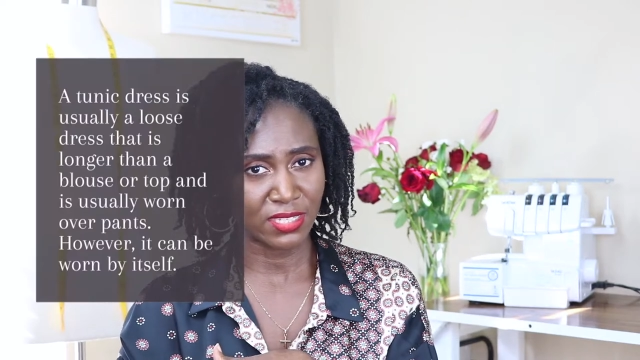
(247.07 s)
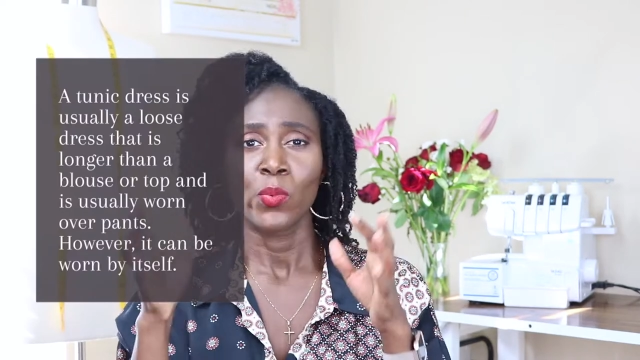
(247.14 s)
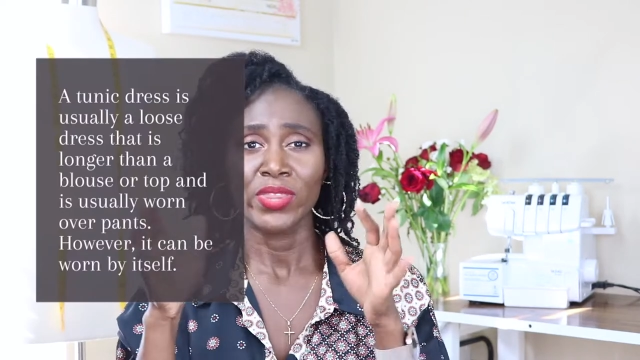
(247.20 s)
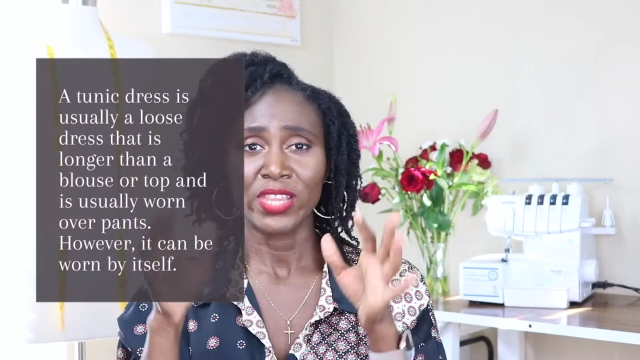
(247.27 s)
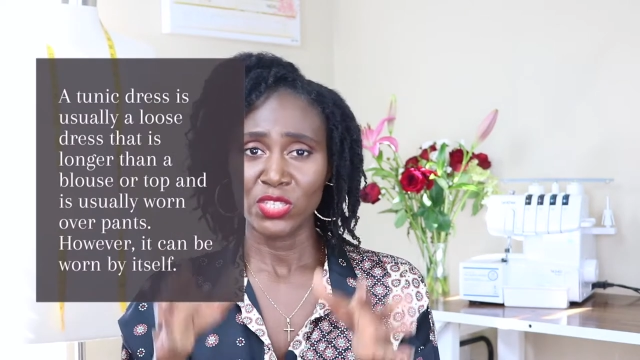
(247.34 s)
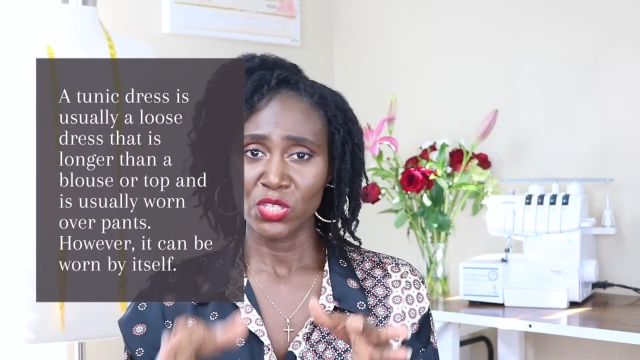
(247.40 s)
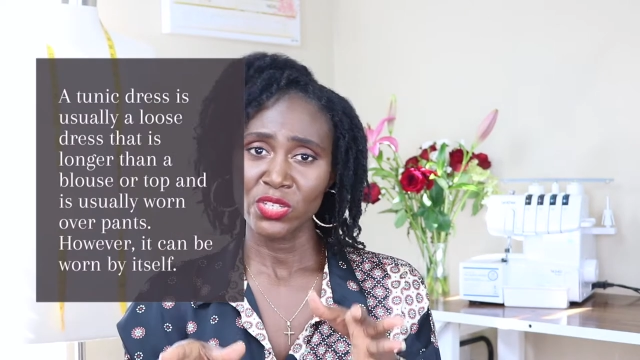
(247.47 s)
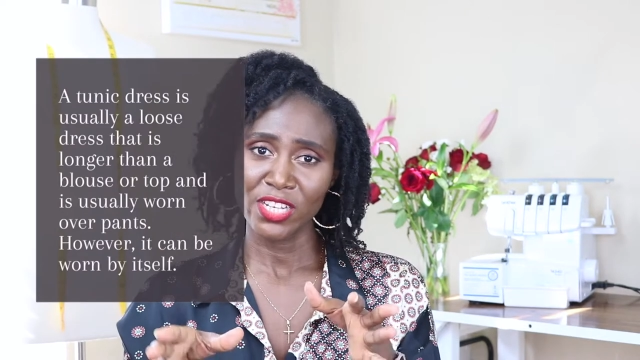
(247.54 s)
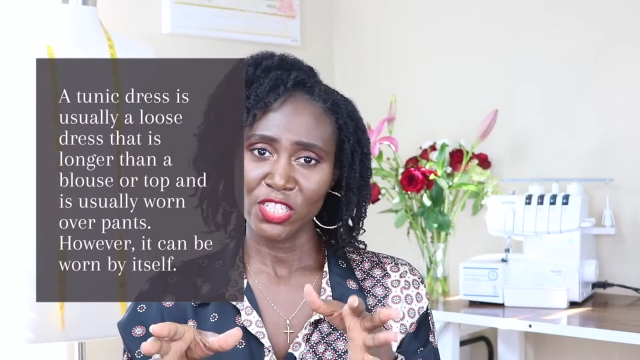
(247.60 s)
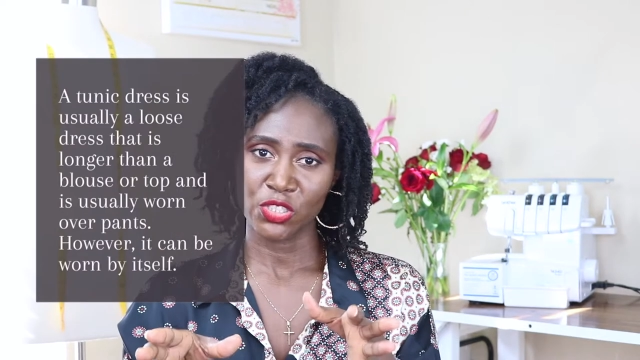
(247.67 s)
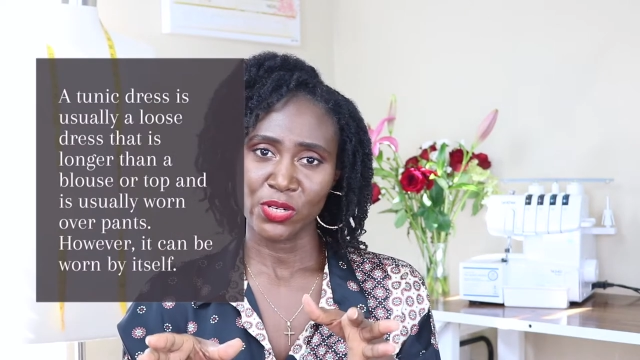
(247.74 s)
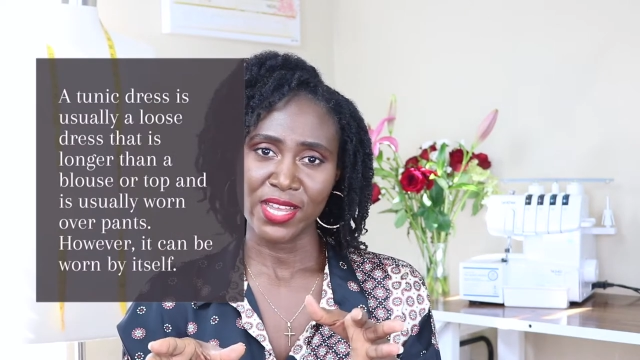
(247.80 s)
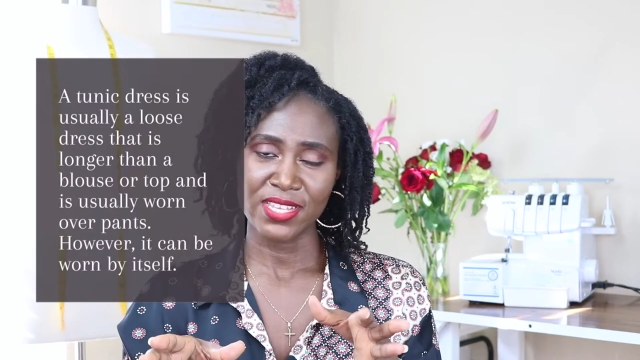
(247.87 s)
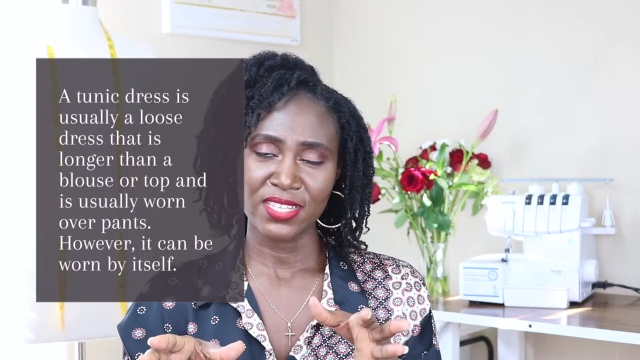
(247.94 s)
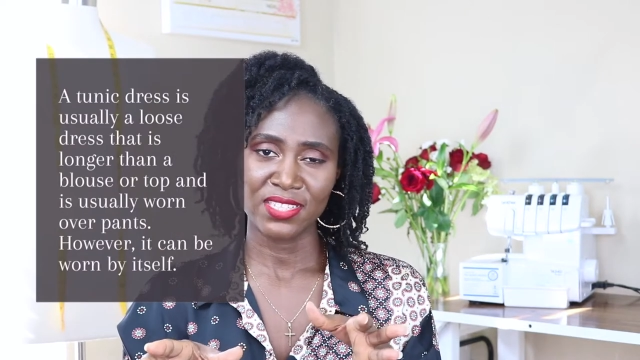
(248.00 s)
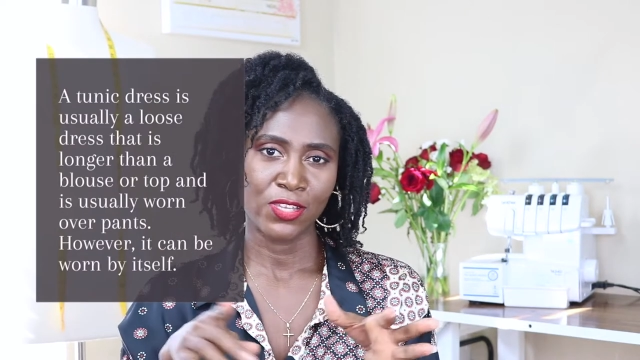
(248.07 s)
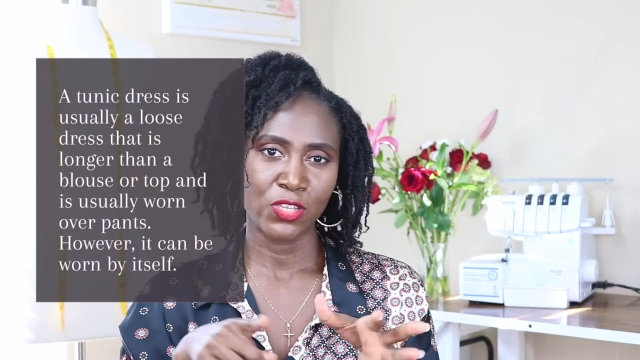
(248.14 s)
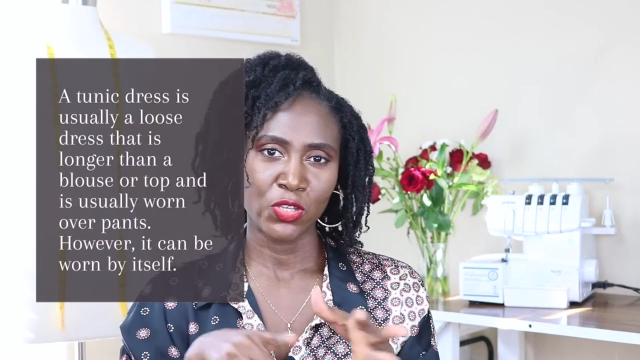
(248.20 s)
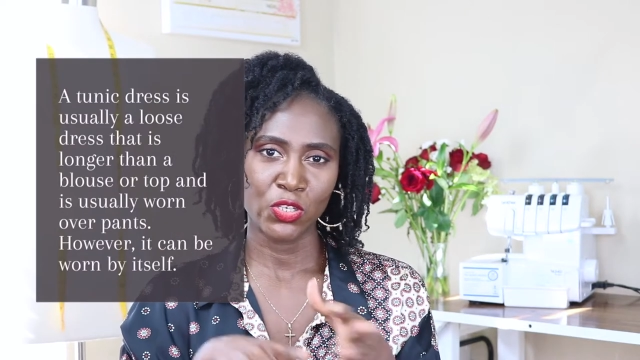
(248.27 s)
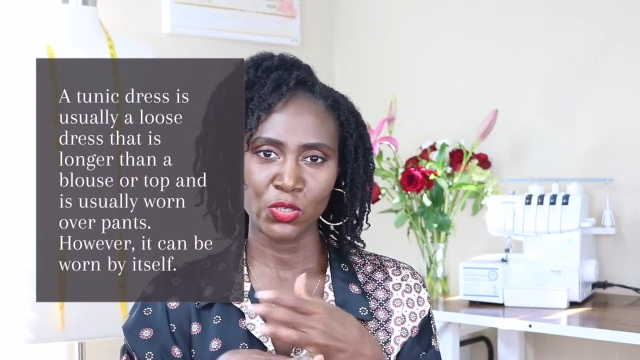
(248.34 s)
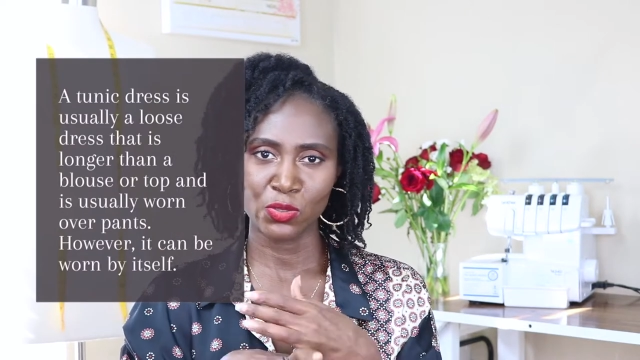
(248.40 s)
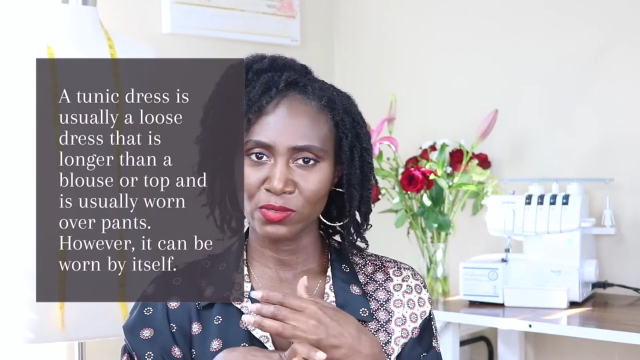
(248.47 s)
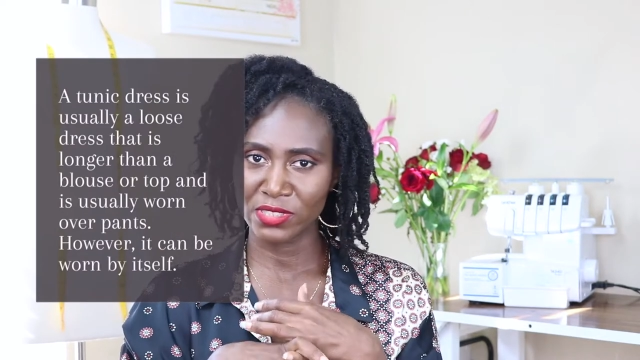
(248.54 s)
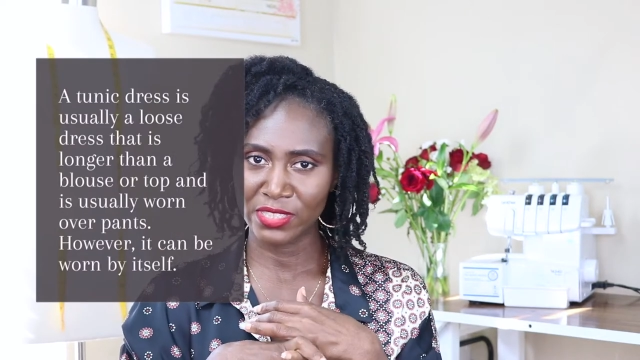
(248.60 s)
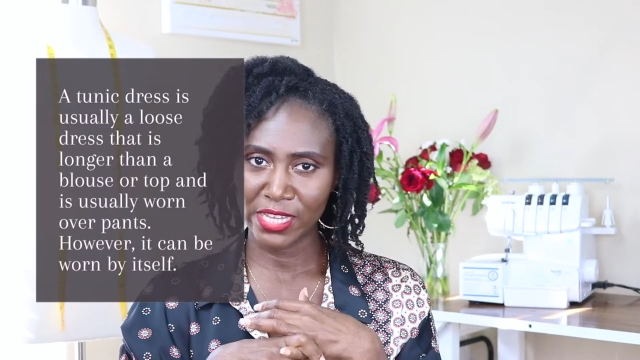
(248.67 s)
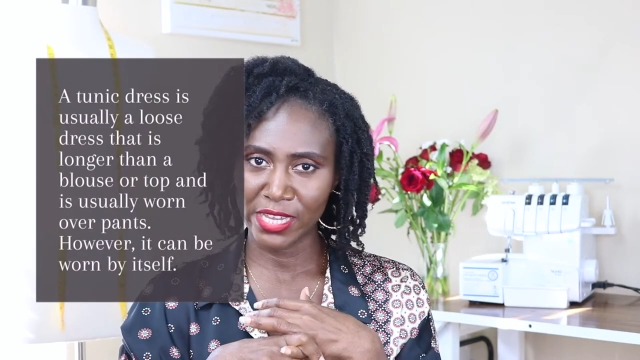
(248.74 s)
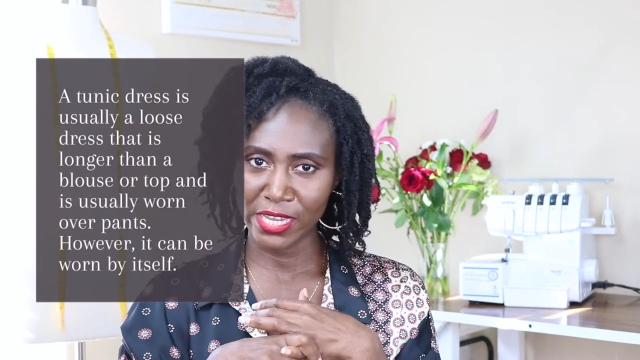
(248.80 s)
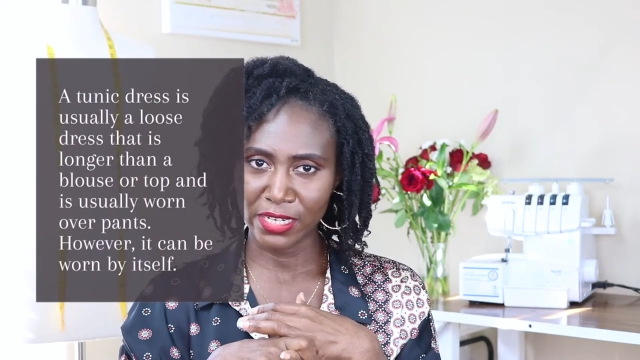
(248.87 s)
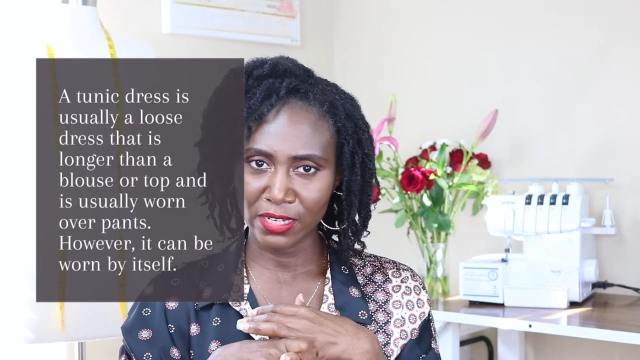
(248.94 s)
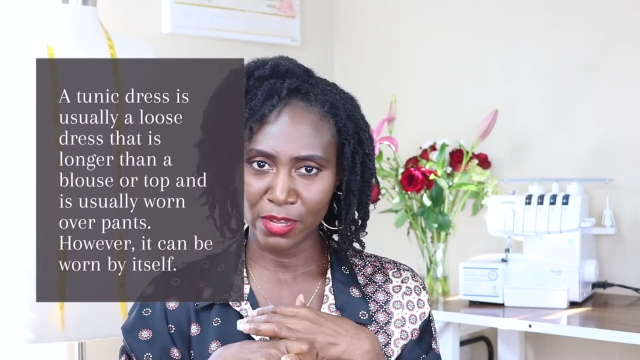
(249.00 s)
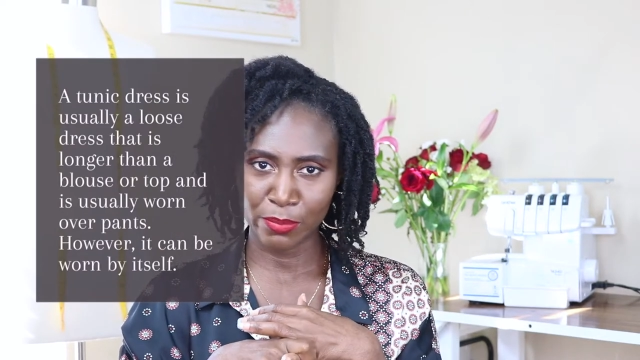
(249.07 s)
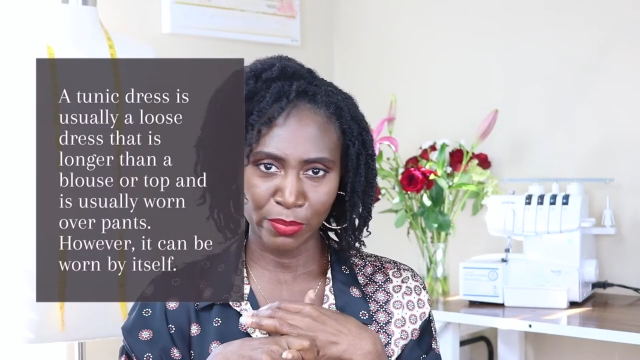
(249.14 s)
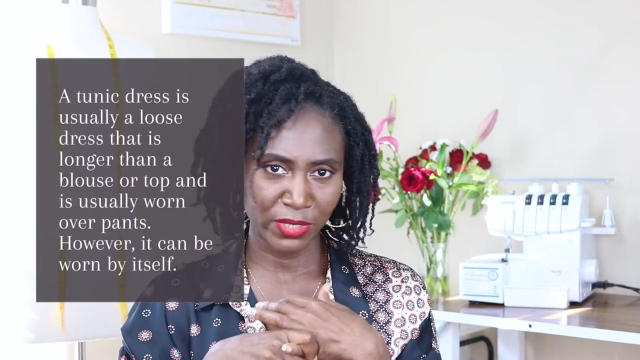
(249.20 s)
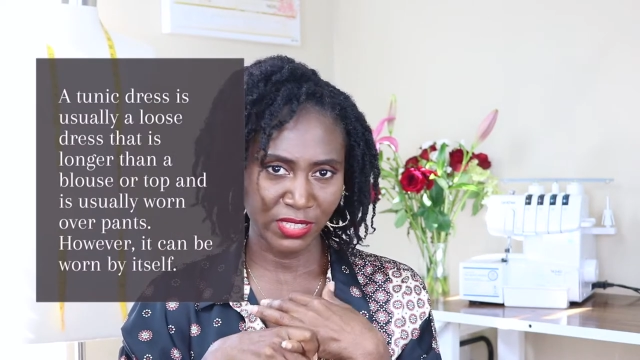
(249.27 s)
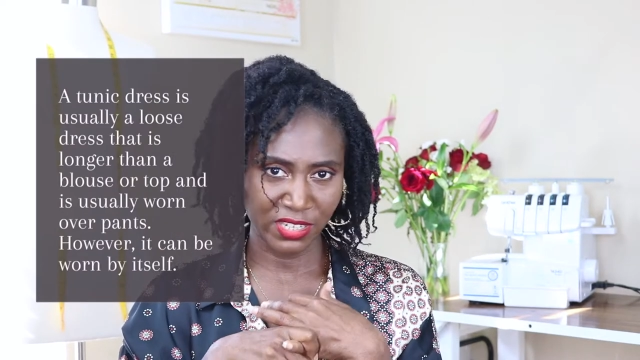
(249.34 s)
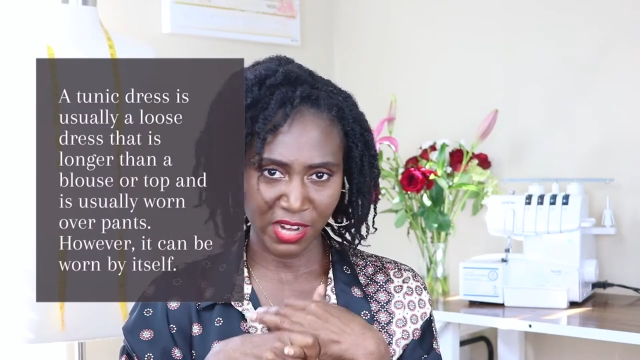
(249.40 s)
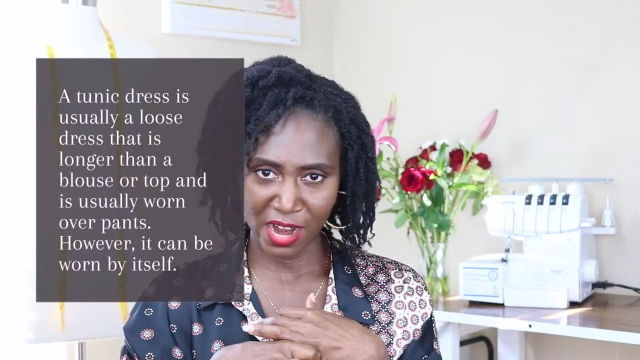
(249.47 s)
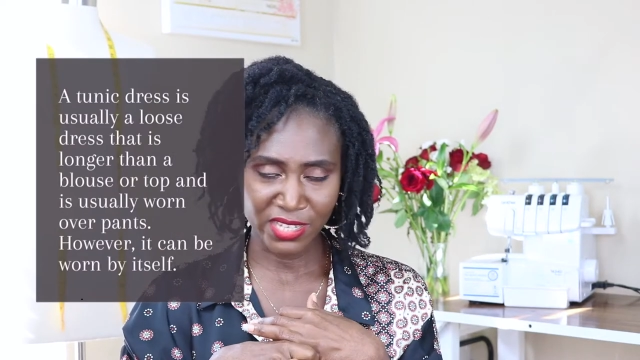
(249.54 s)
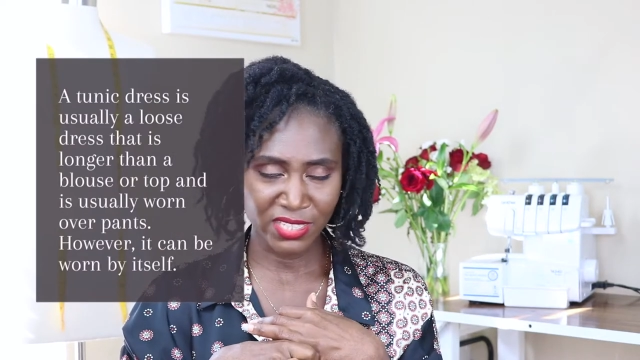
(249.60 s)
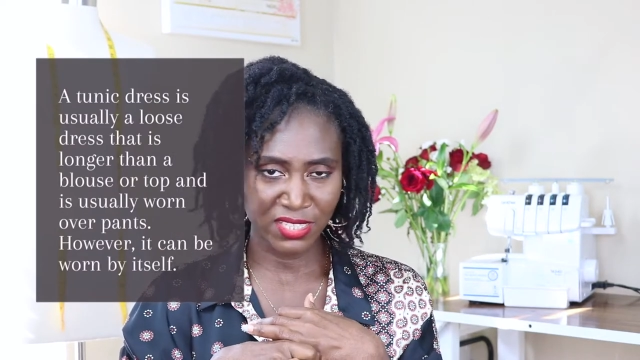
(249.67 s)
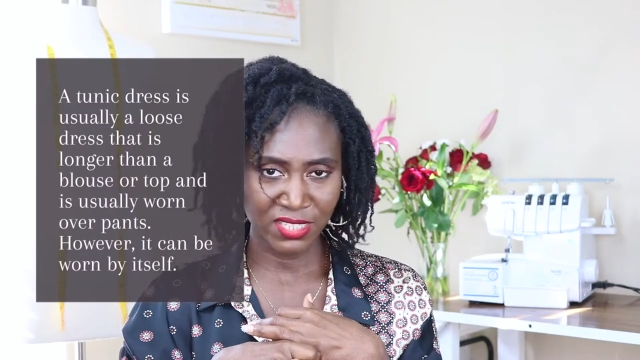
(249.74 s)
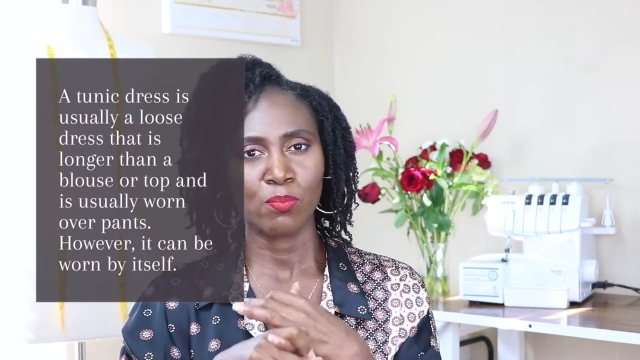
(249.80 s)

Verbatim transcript: With a tunic dress, you don't need darts.